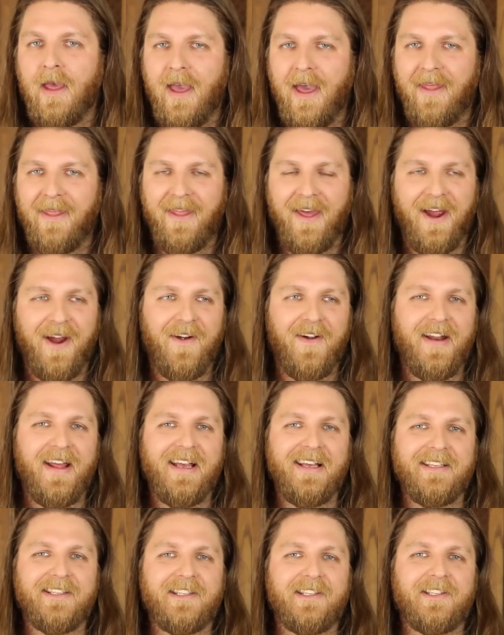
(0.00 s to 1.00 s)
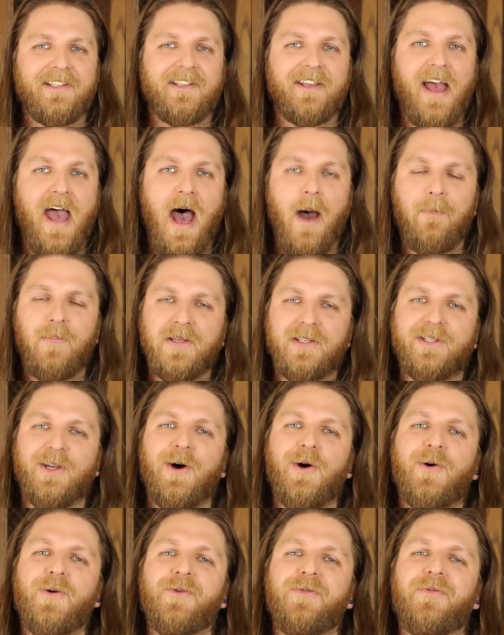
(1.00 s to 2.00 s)
And there it is,
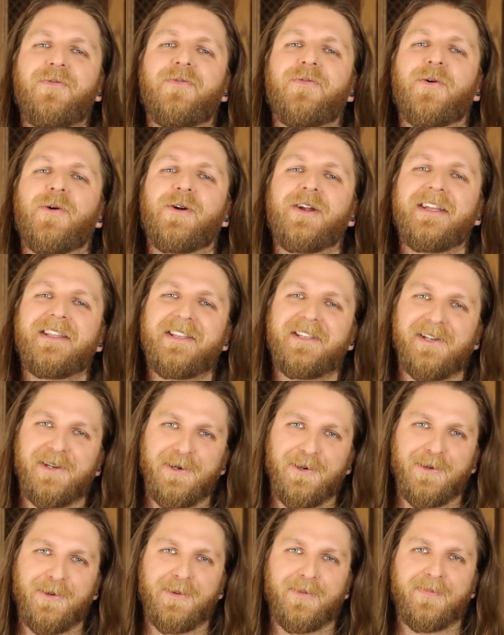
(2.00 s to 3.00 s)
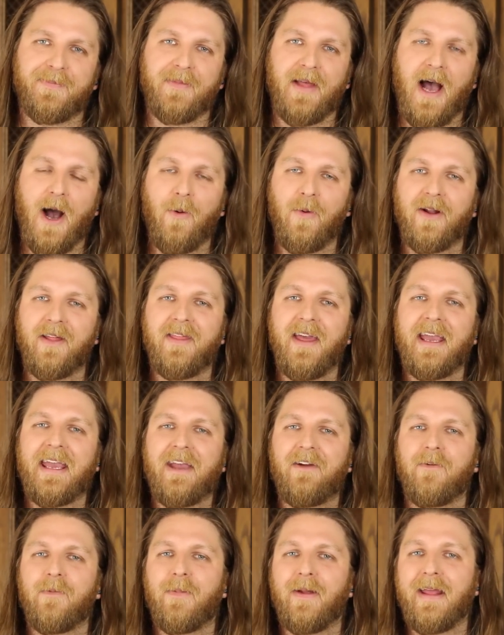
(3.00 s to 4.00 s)
episode 42. I want to thank
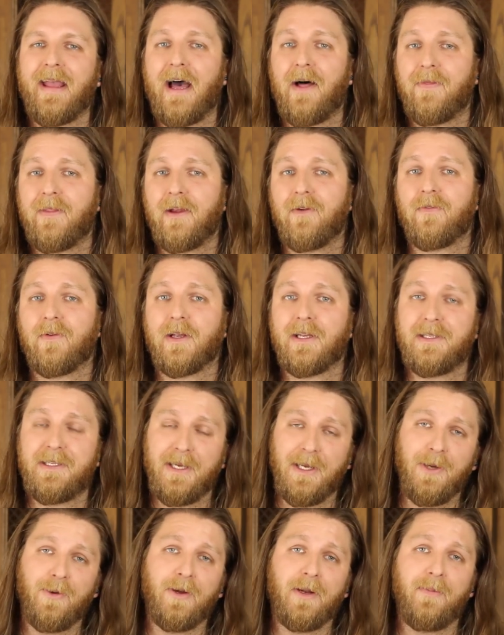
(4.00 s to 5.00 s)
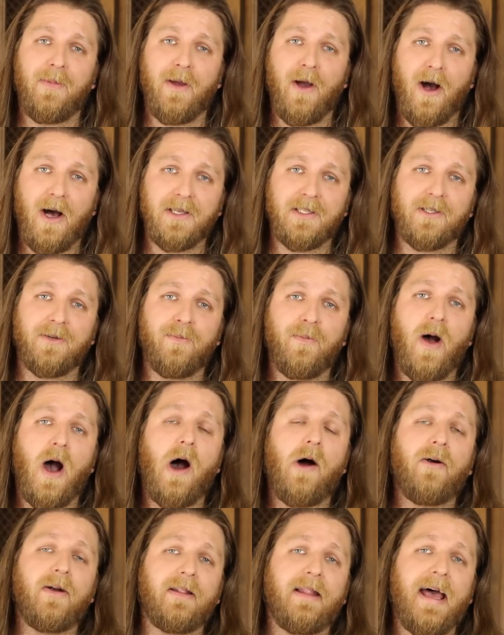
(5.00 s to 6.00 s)
everybody out there for continuing to be awesome.
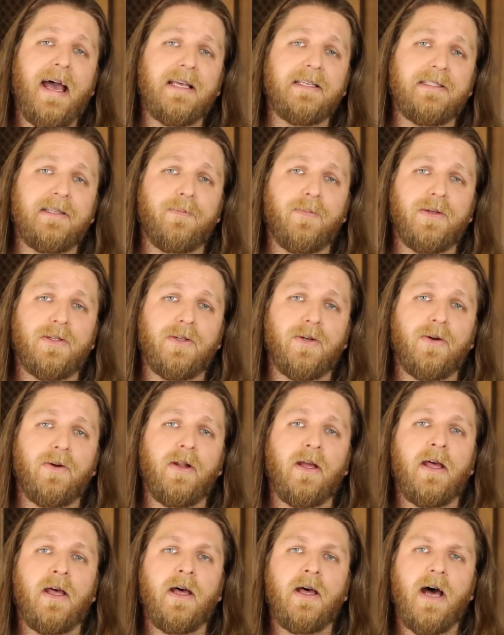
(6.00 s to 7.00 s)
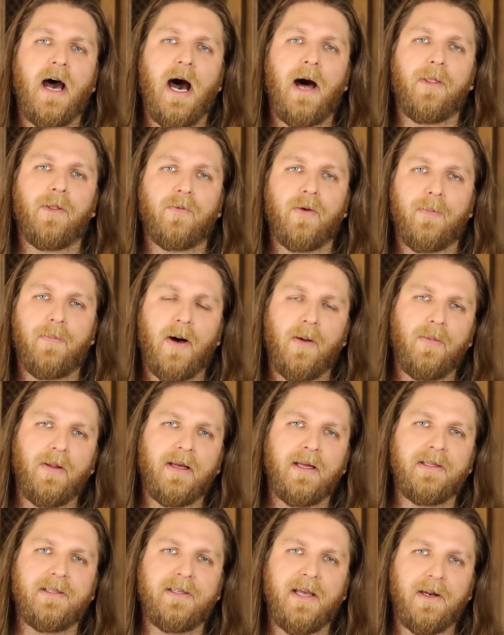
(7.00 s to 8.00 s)
Our last episode on the
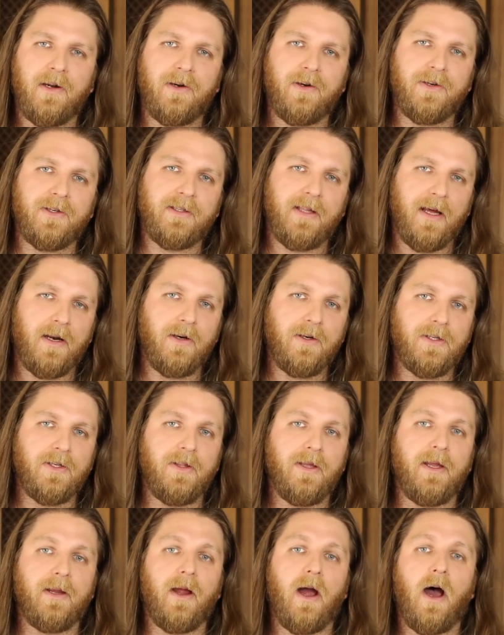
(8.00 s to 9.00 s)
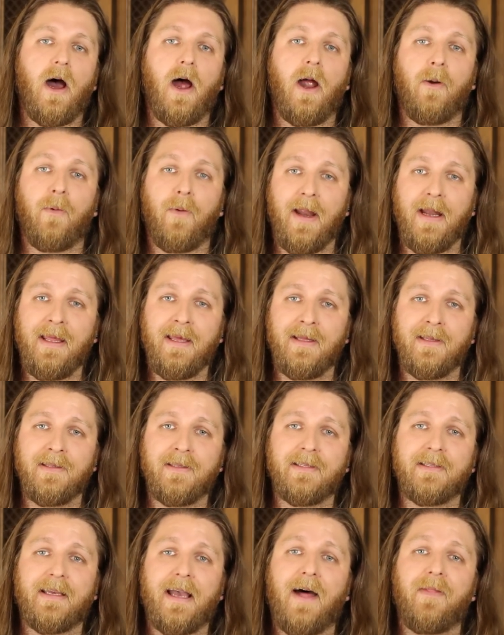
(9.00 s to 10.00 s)
Republican senator's letter to the
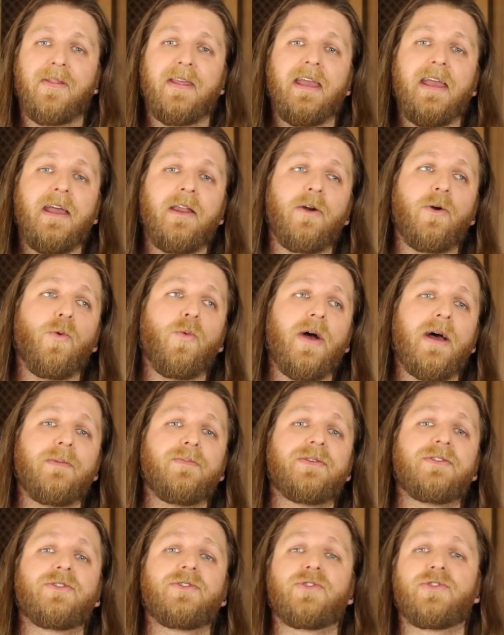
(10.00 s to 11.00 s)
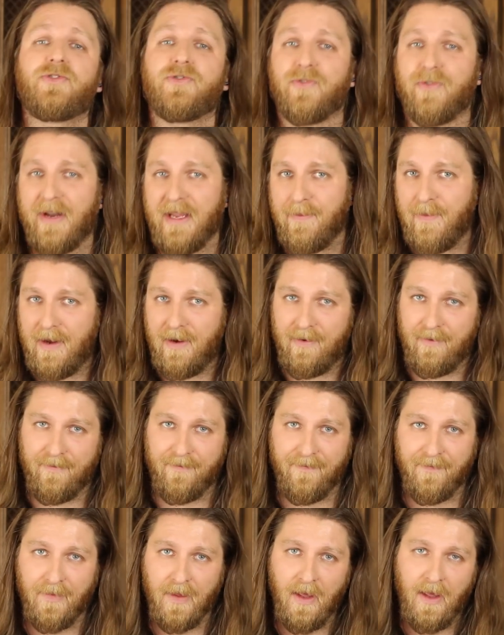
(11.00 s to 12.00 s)
Iranians got the interwebs streaming.
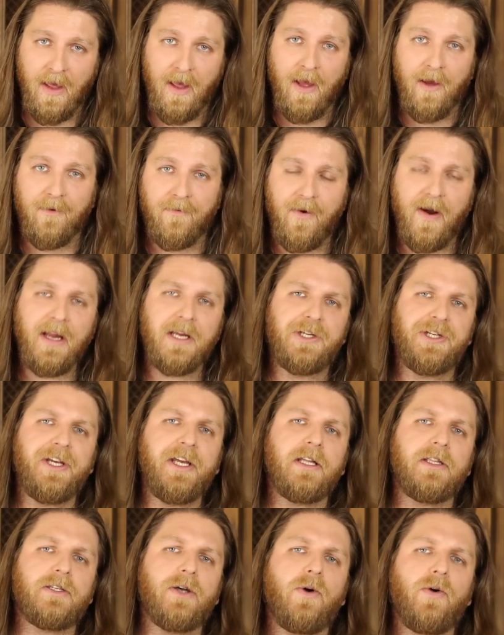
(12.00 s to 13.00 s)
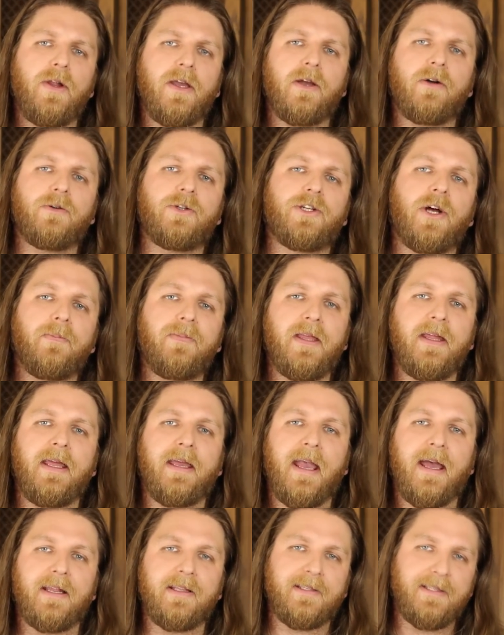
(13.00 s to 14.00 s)
Frank Giantonio jumped in
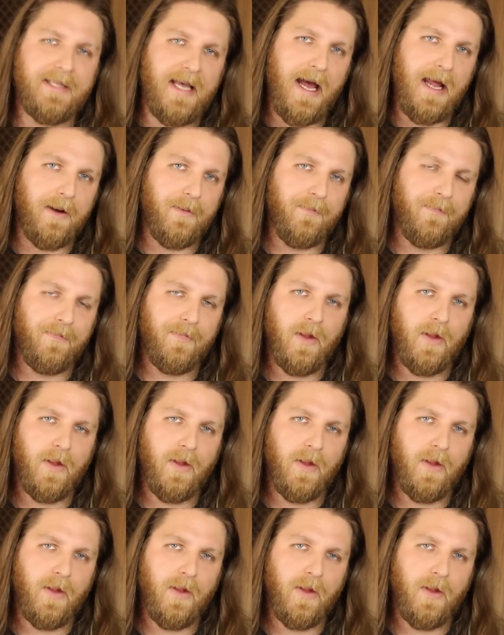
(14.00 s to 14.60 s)
again and said,